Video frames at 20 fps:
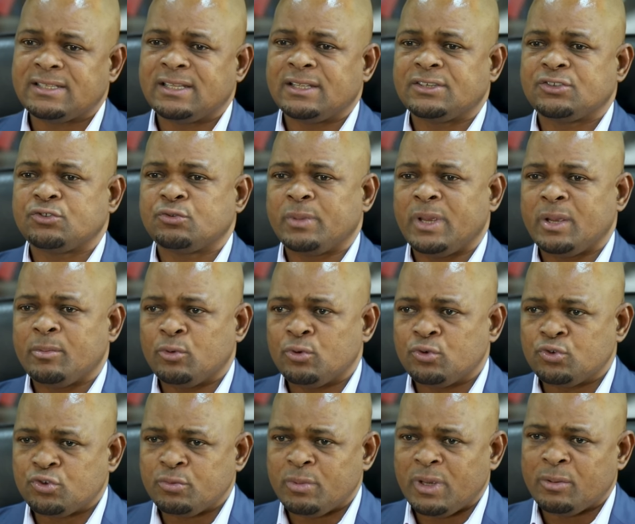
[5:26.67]
They should be
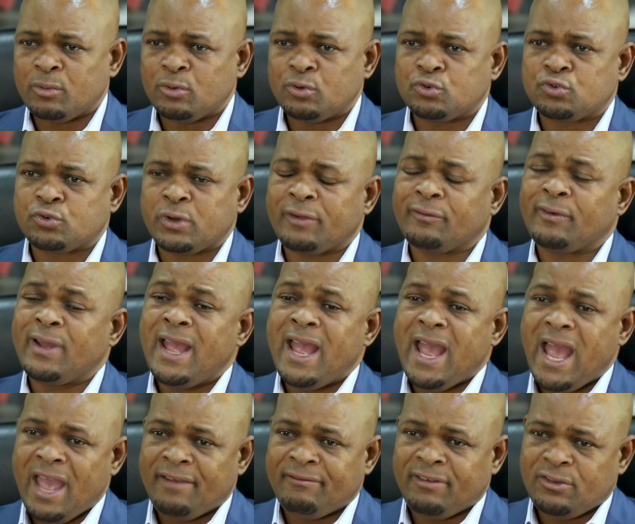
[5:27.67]
able to have
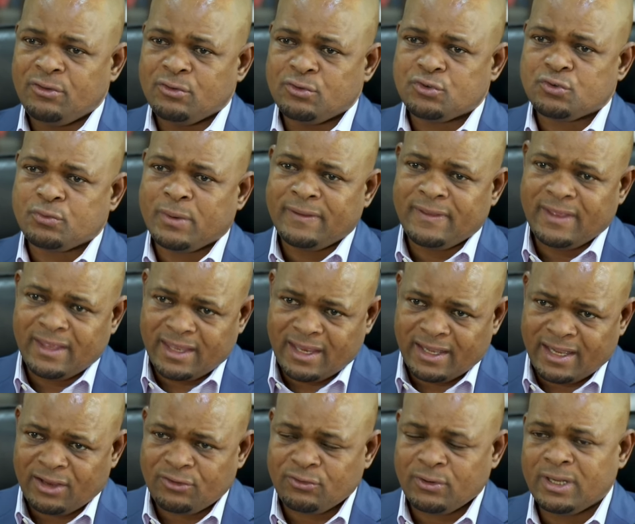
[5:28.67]
avenues where they
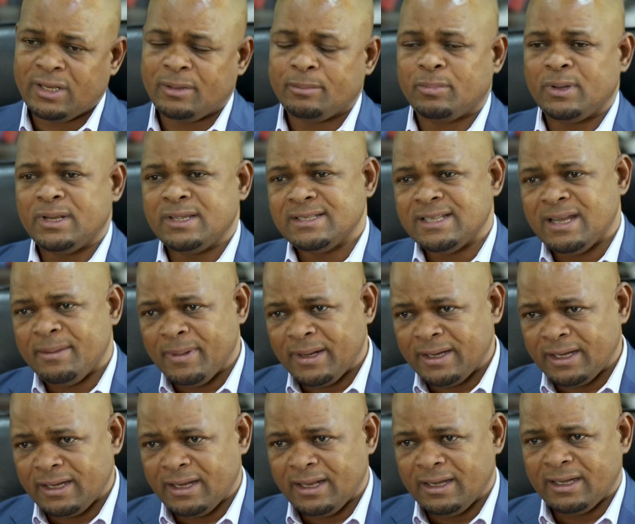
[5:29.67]
can actually place their
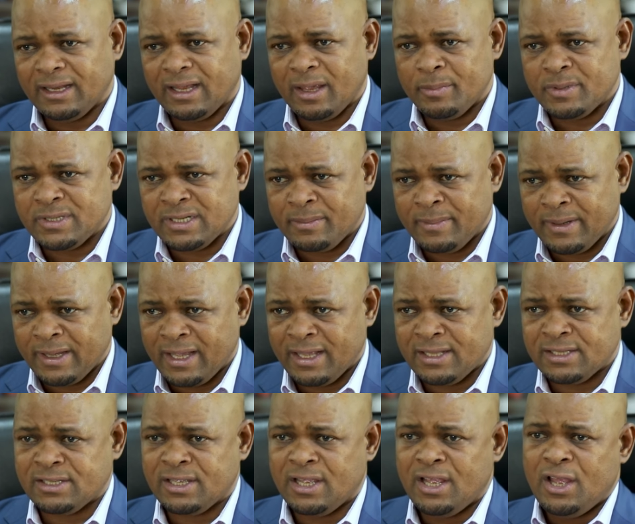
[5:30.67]
money in capital
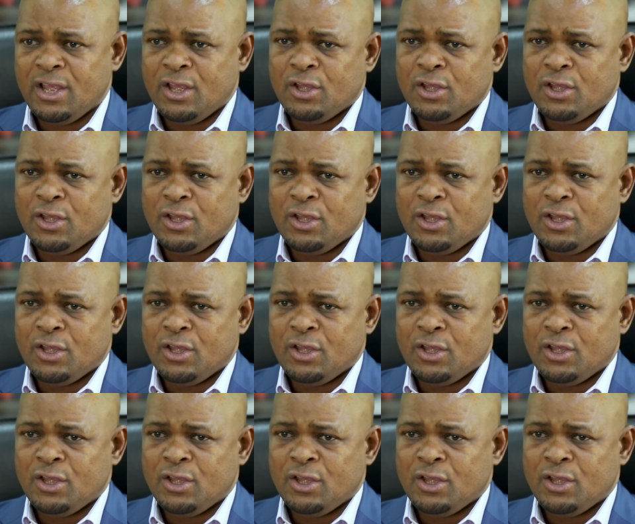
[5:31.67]
markets.